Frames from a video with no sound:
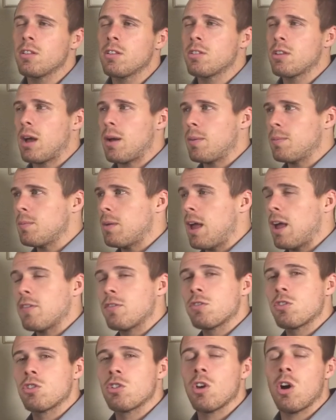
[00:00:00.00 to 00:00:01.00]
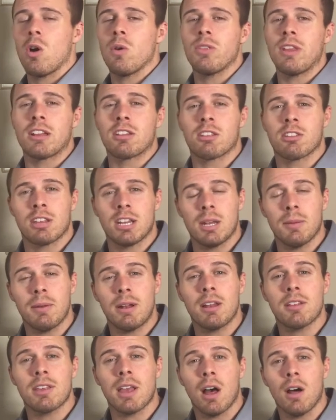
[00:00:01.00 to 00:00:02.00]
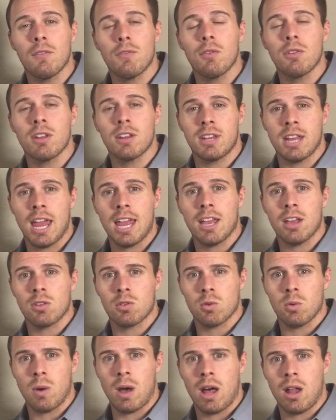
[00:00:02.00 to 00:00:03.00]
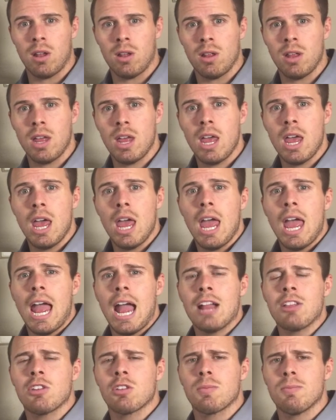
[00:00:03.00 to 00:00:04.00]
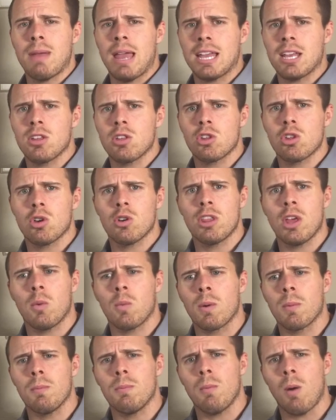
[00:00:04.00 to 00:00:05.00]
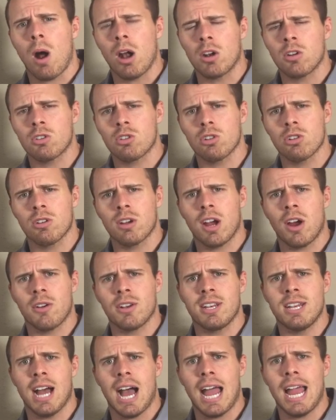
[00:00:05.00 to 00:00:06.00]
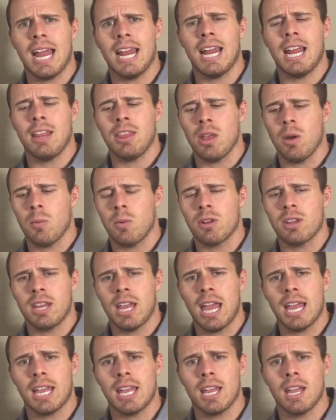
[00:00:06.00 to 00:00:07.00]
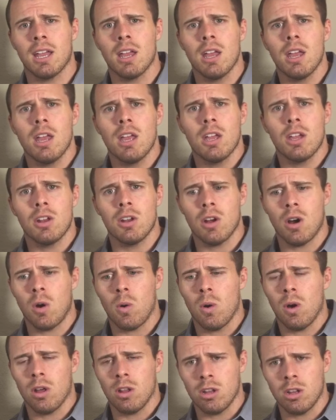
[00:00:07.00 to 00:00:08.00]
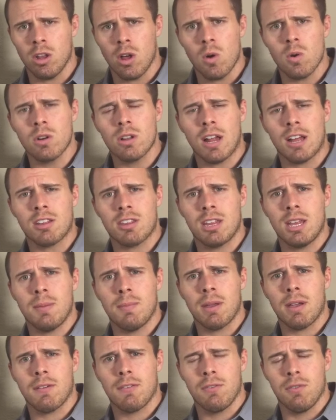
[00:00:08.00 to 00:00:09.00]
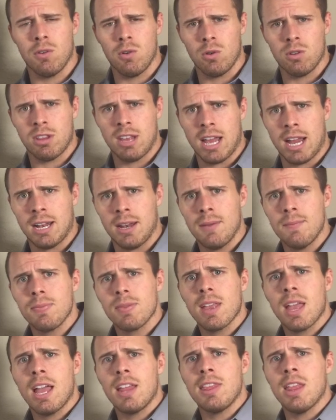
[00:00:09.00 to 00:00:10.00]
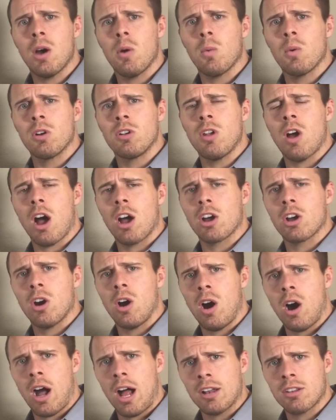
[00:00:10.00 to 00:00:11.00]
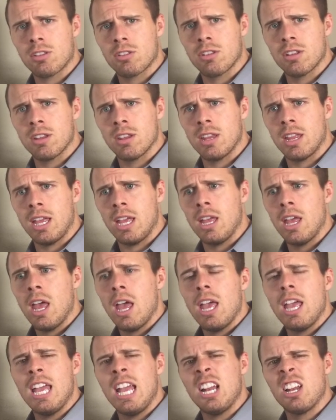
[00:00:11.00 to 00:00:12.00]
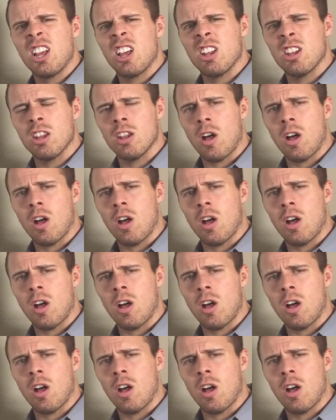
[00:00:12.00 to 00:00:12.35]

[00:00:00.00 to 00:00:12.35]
Some have shown that cinnamon is helpful to take as well, and just making sure that we're monitoring our diet and that we're taking, low glycemic foods in, and that we're not constantly eating